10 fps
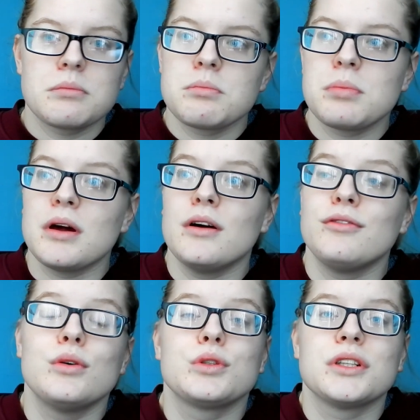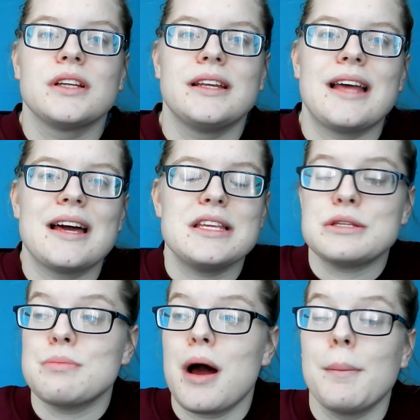But unfortunately, that
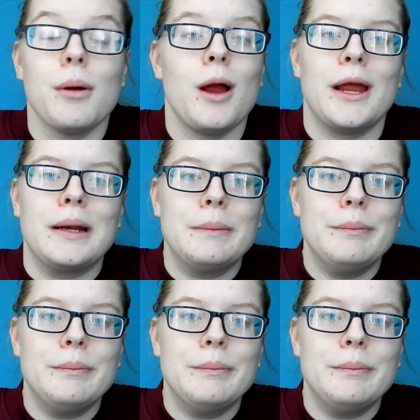is my brain.